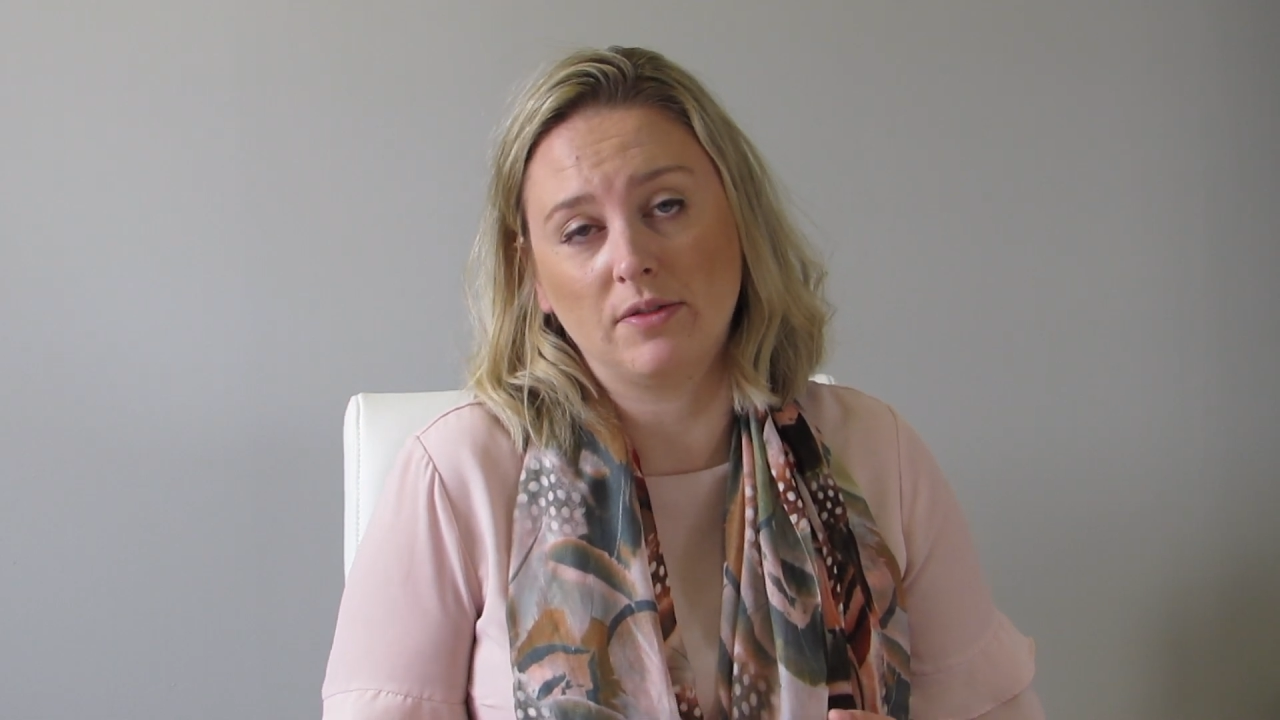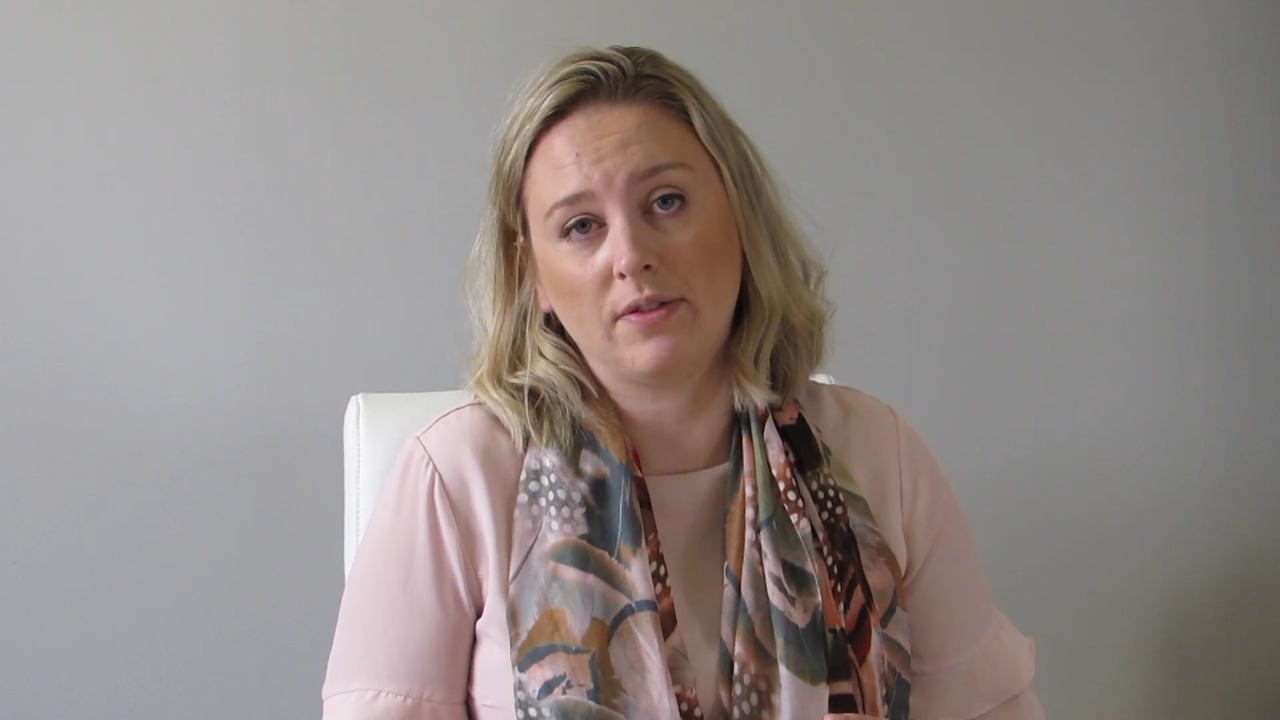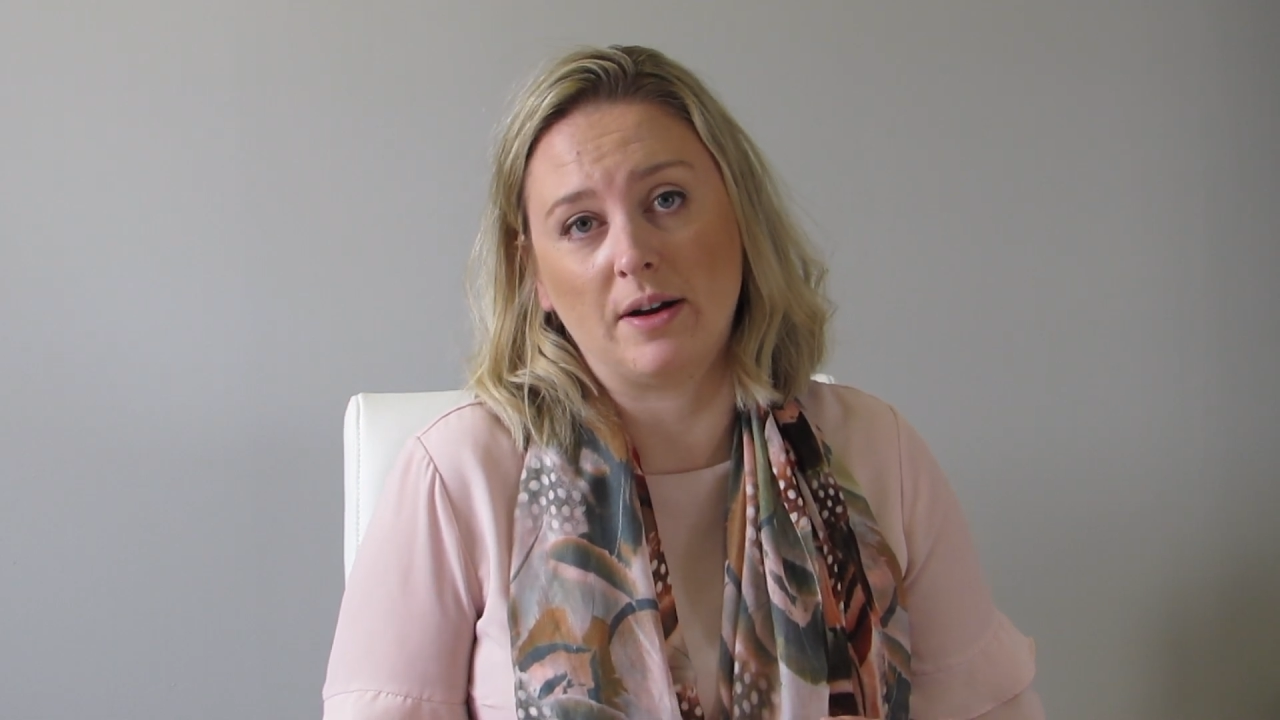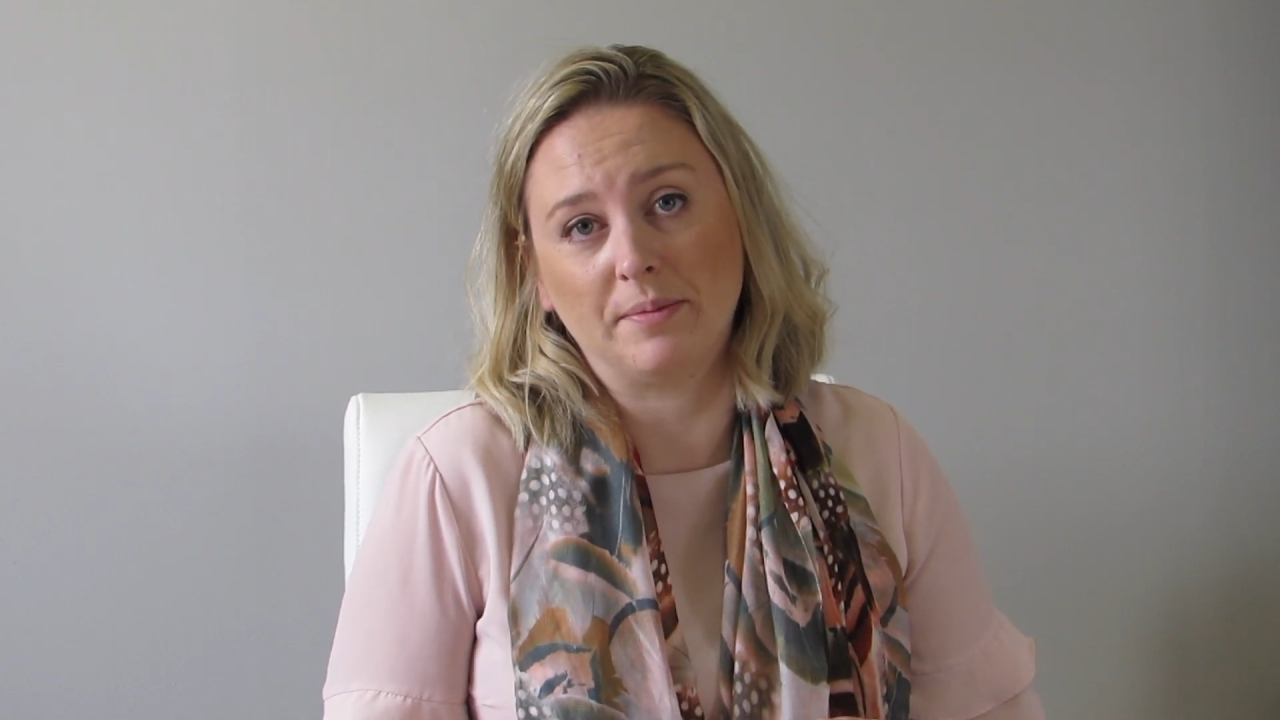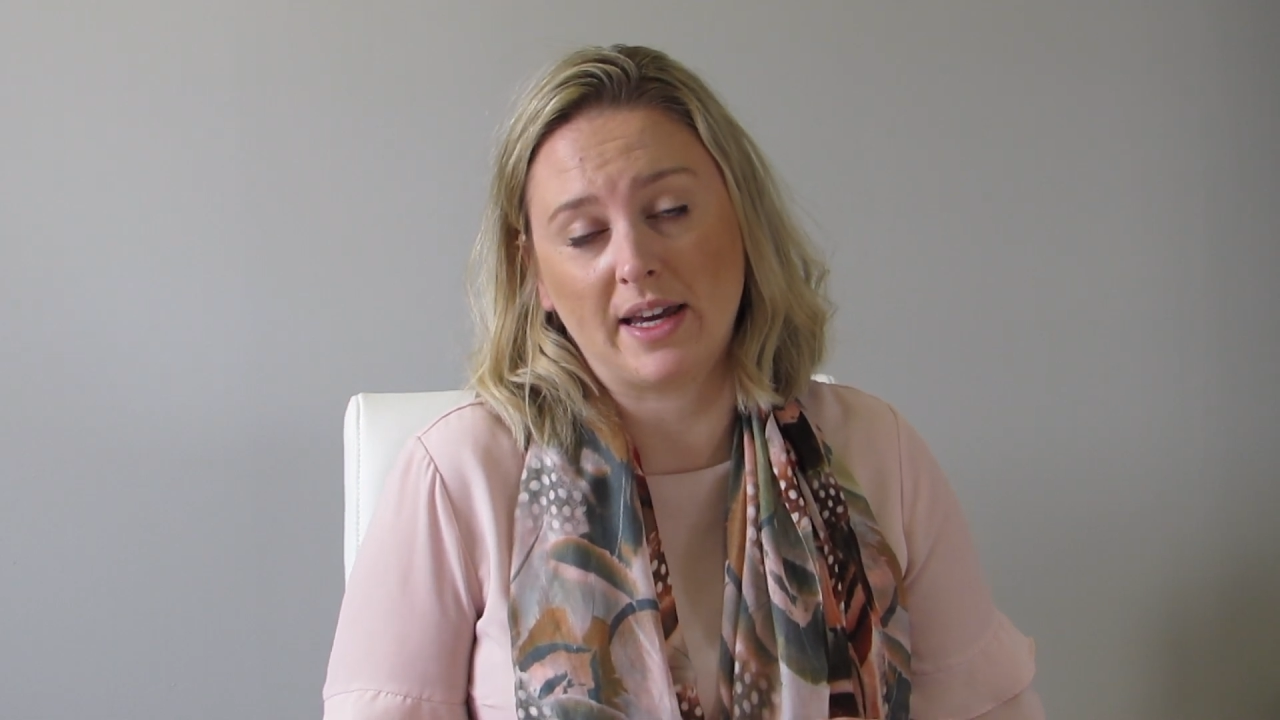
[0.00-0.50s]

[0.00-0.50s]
from